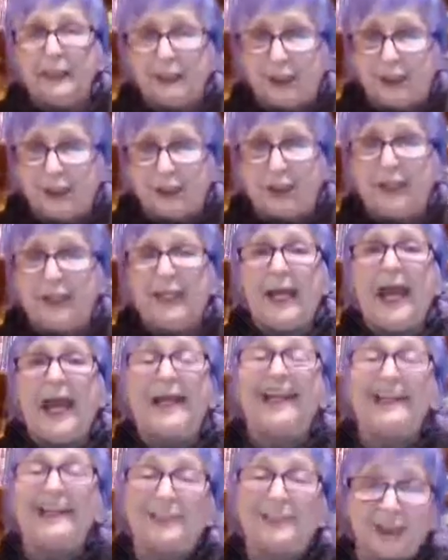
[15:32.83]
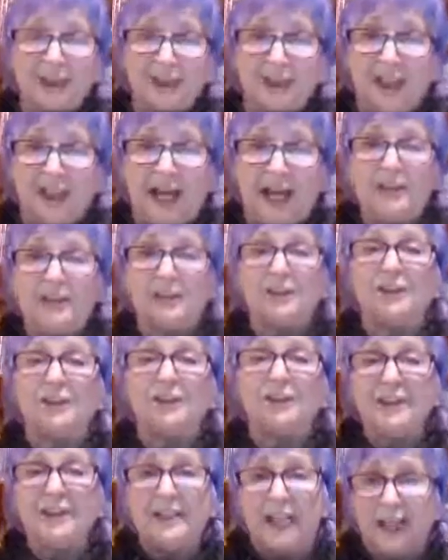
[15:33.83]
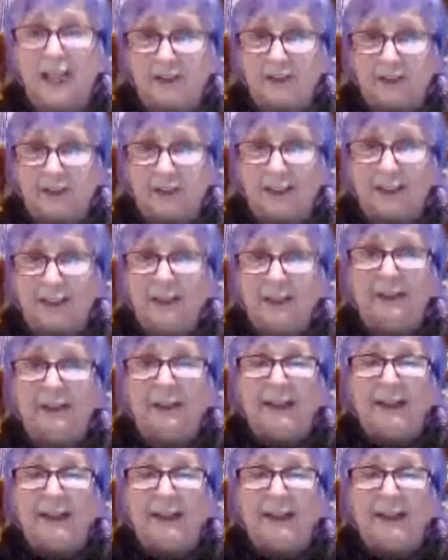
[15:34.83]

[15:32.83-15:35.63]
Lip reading: She had exercised her integrity,